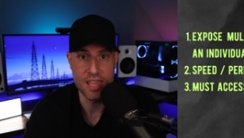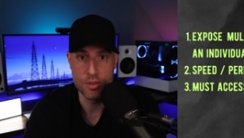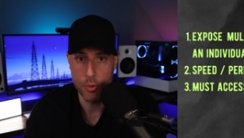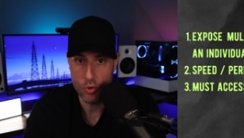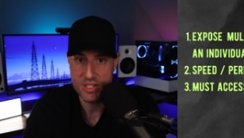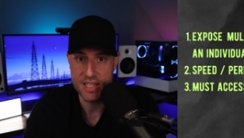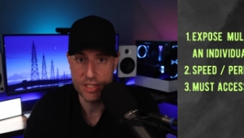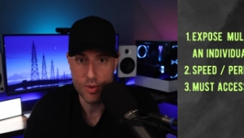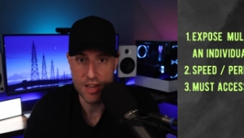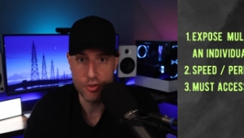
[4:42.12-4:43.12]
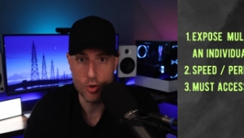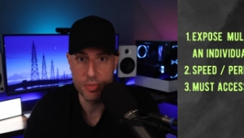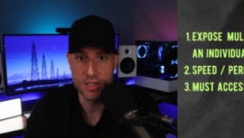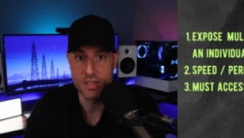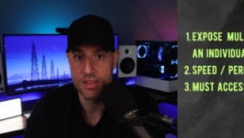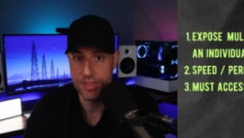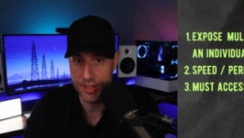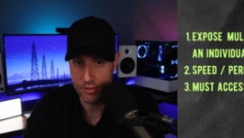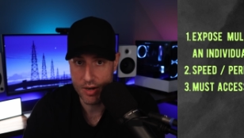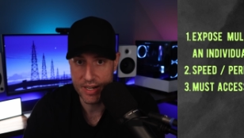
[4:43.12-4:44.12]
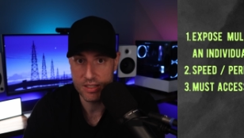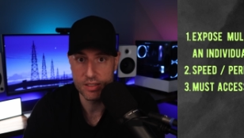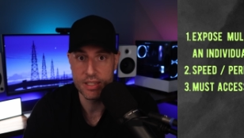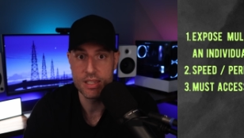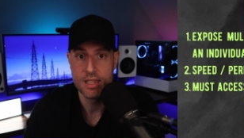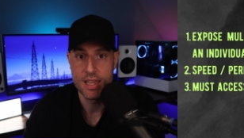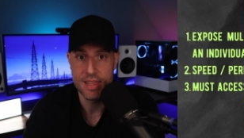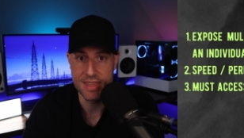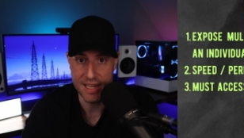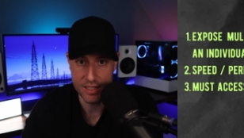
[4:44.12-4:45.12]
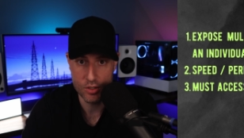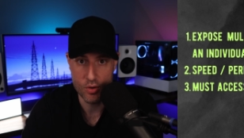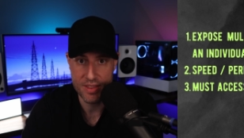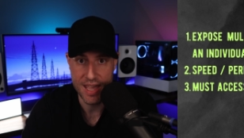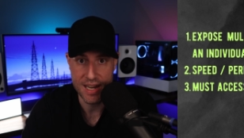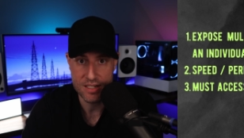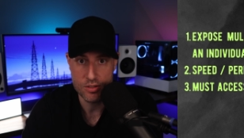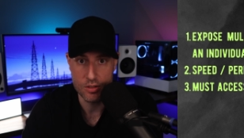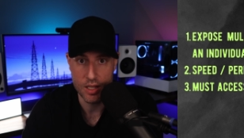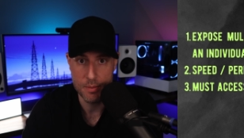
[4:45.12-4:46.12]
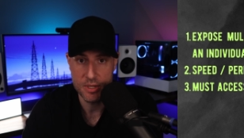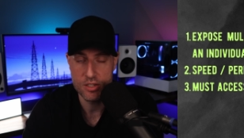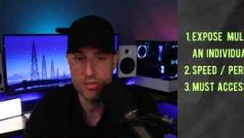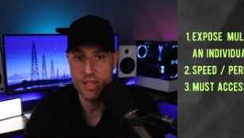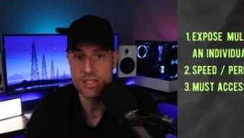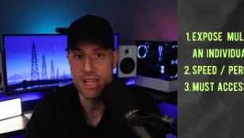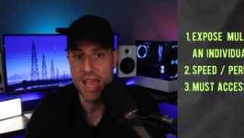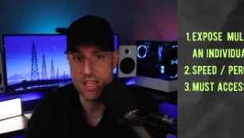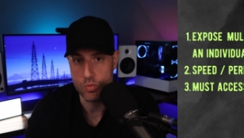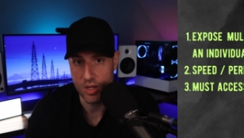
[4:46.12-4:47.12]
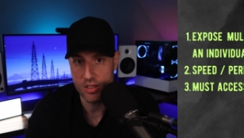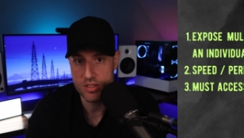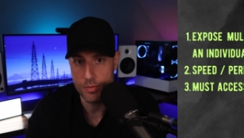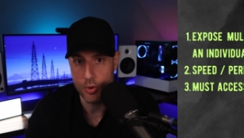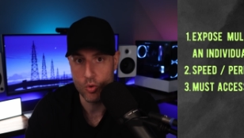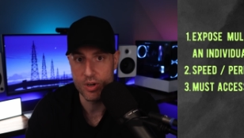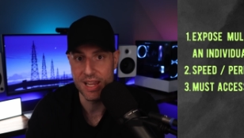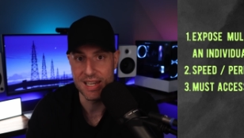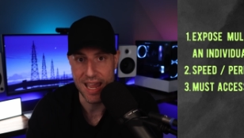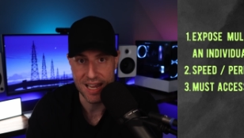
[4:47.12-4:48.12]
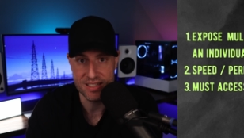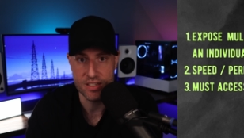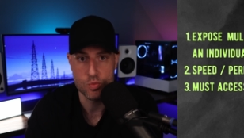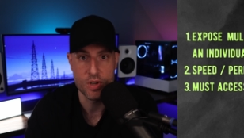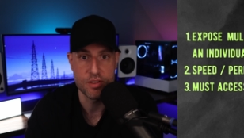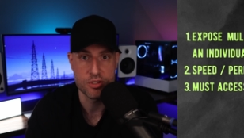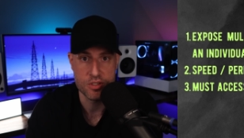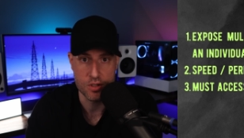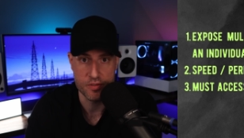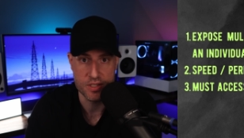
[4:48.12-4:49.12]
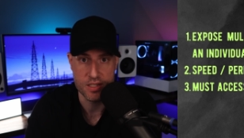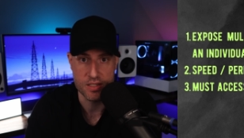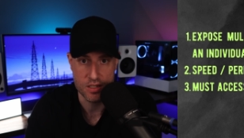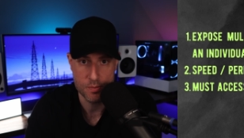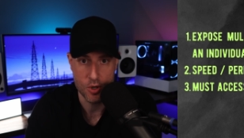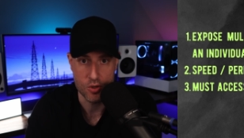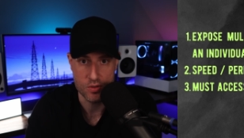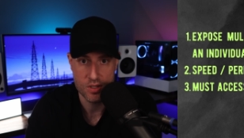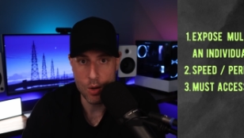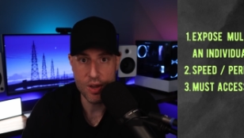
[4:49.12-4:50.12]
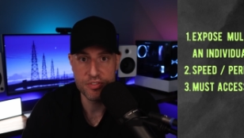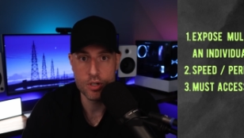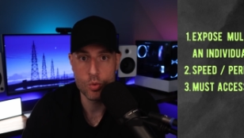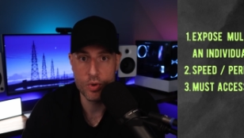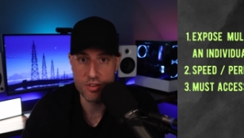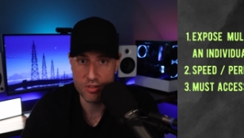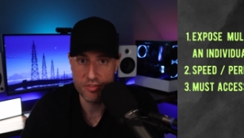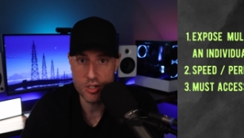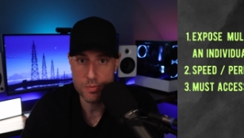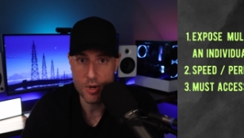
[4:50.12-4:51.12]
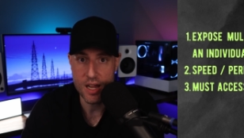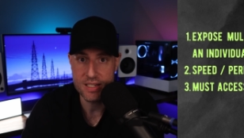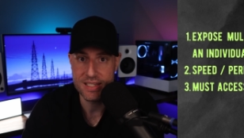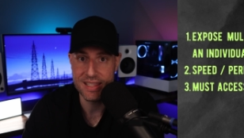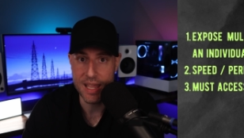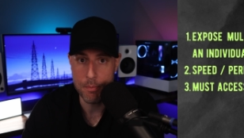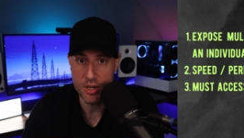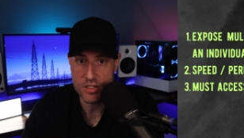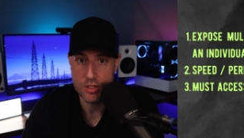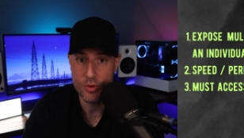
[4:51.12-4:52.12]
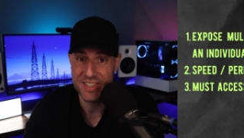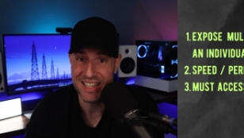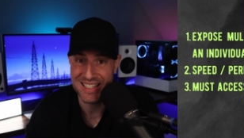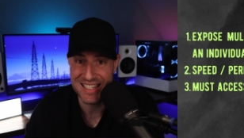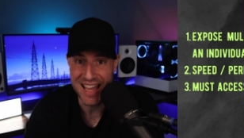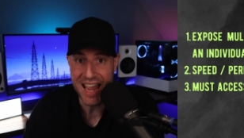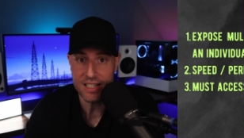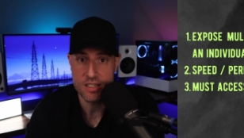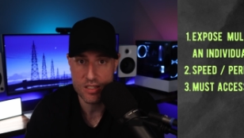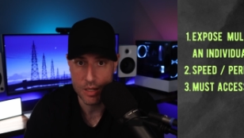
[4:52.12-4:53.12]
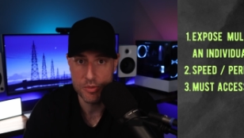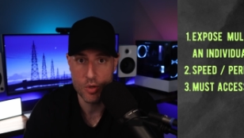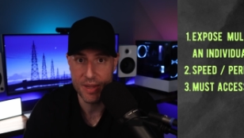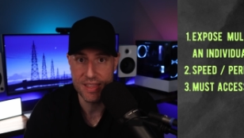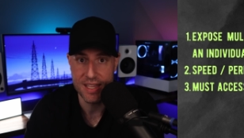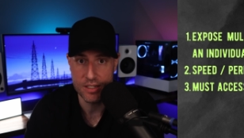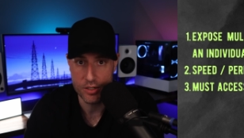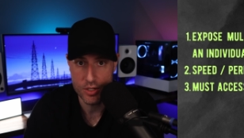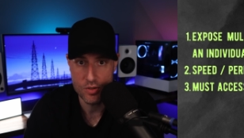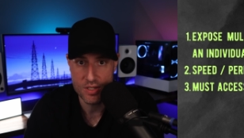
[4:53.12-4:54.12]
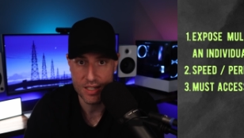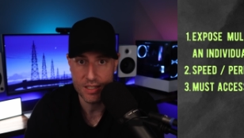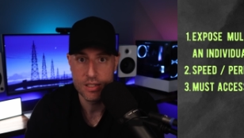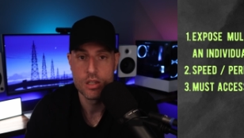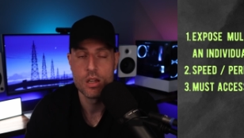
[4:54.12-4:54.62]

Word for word: and the ports that you have open, theoretically, they can go to that external IP address as well as the port and access whatever service is exposed. However, with a reverse proxy, they must know the exact subdomain that you're using